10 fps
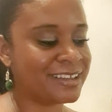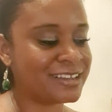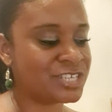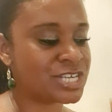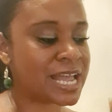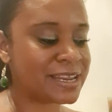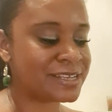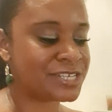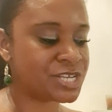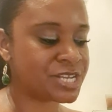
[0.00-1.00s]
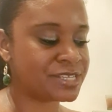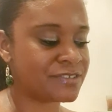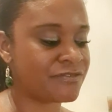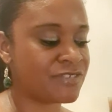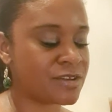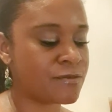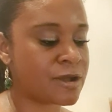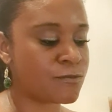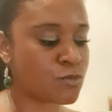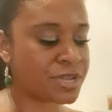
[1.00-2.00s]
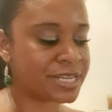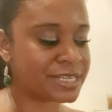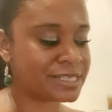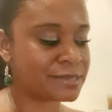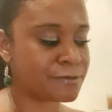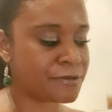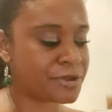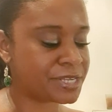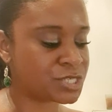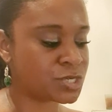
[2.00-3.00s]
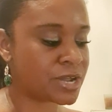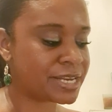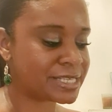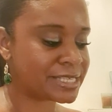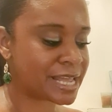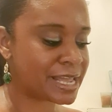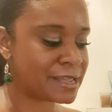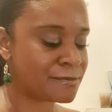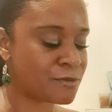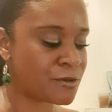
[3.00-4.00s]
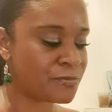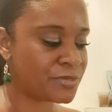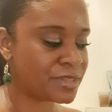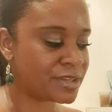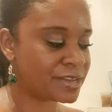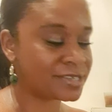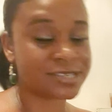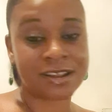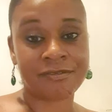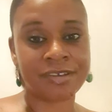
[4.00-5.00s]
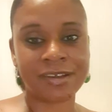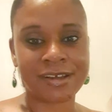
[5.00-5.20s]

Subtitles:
challenging to figure out what it is Spirit is trying to say, but I just love it.